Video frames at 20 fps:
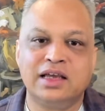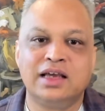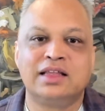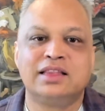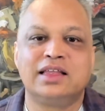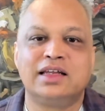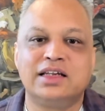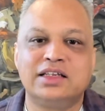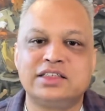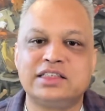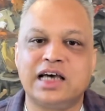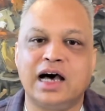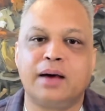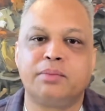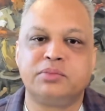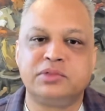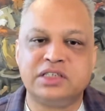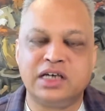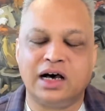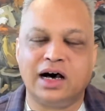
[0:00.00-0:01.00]
then it's up
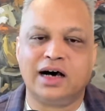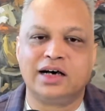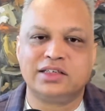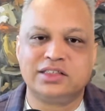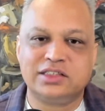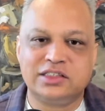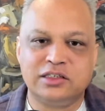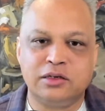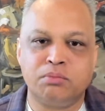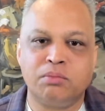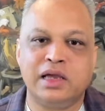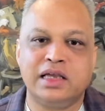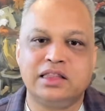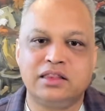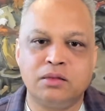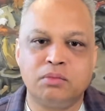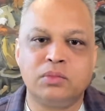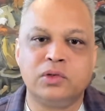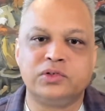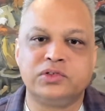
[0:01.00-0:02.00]
to us to make the
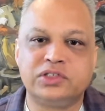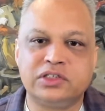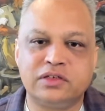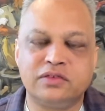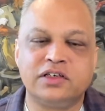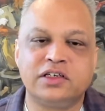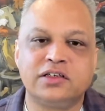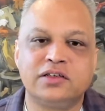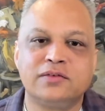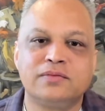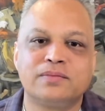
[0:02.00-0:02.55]
most of it.